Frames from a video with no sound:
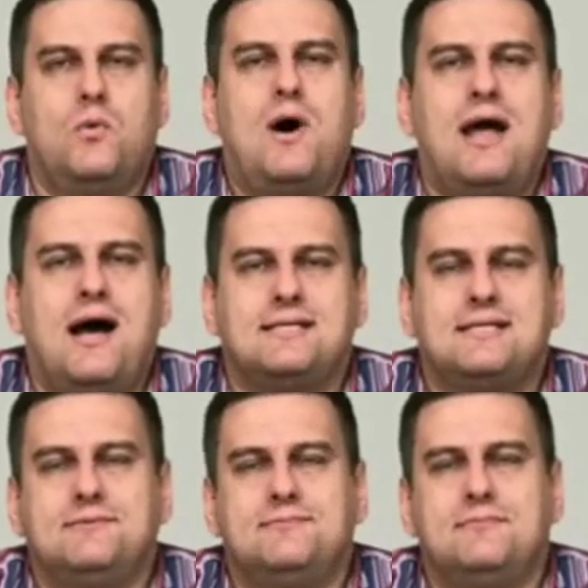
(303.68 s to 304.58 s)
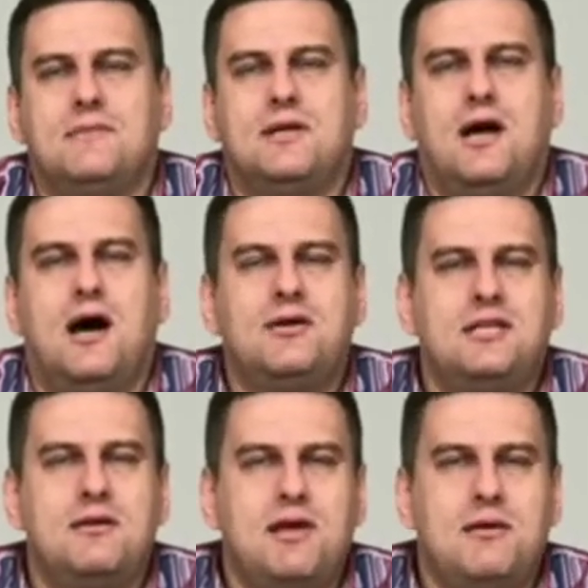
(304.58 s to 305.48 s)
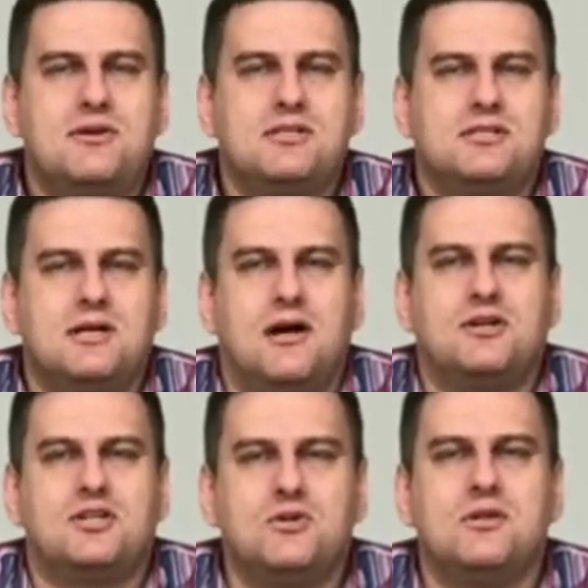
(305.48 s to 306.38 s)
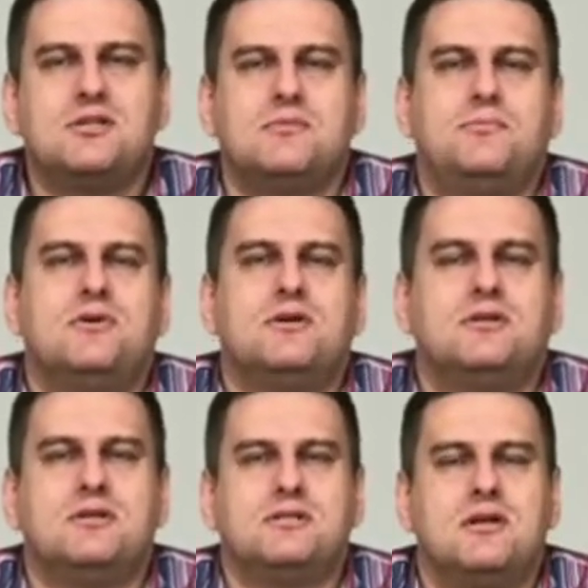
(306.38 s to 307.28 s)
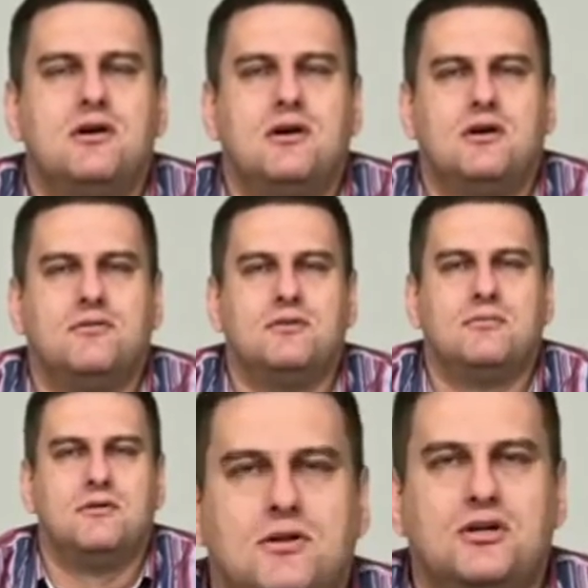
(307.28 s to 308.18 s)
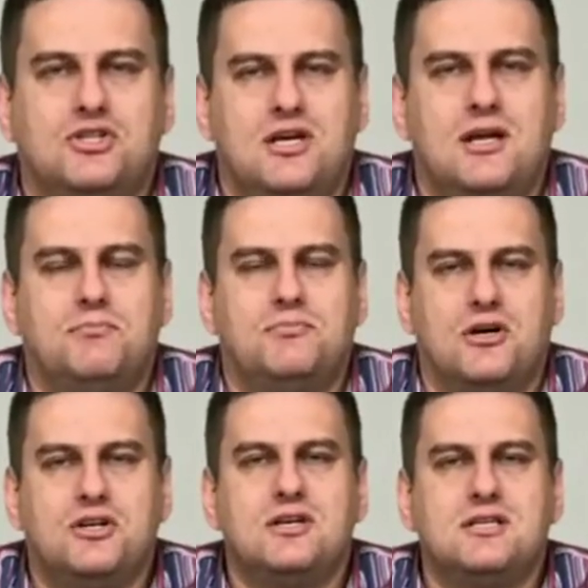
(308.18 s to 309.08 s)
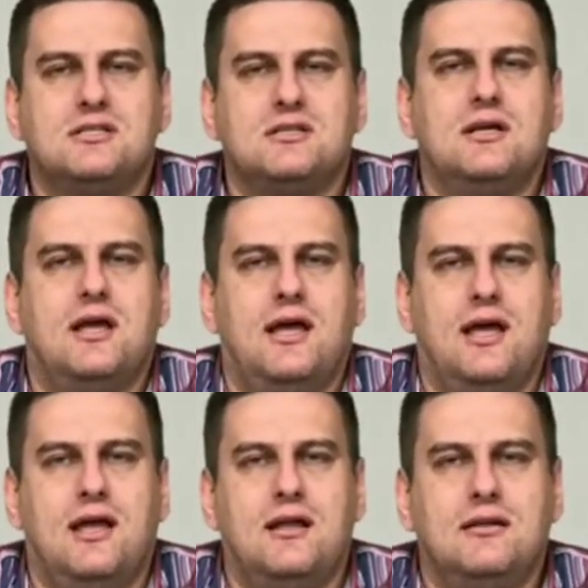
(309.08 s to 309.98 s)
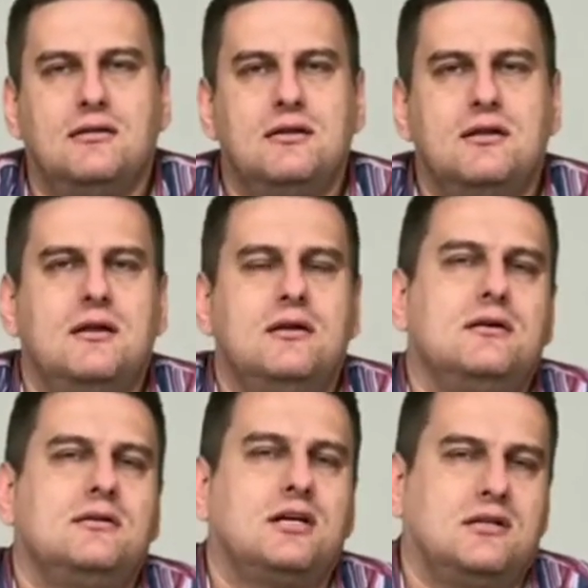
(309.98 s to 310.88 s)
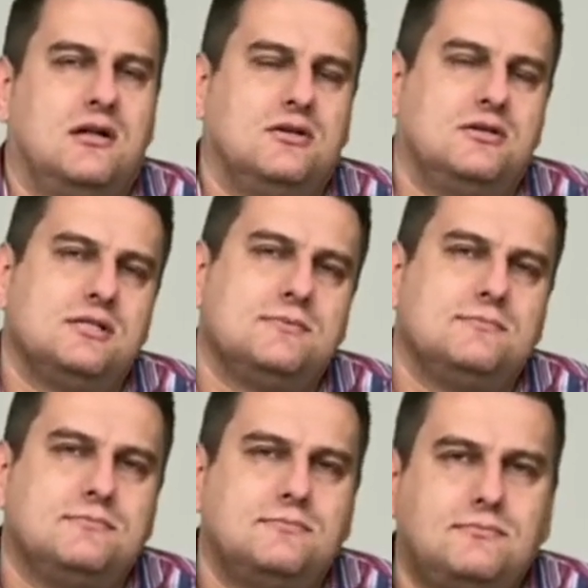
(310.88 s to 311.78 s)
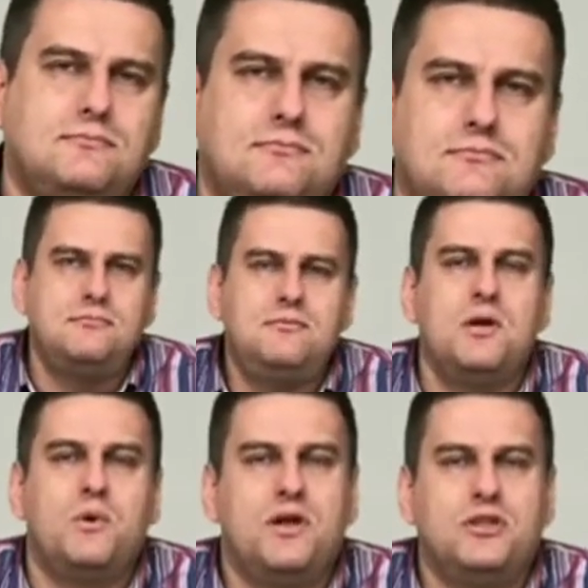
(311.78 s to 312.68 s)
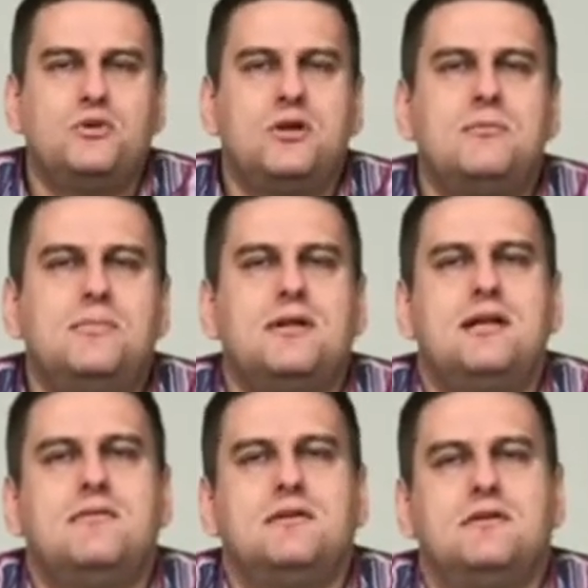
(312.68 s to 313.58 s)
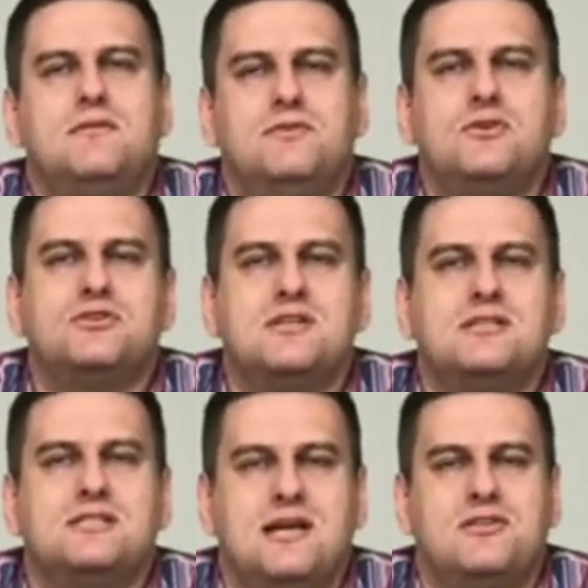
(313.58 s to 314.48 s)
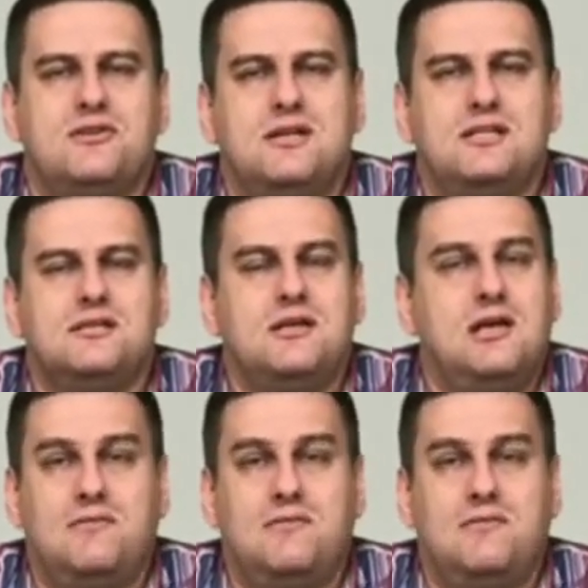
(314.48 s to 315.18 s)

Why us? Our team members are truly supporters of the blockchain projects and technologies. We truly believe that the future is decentralized.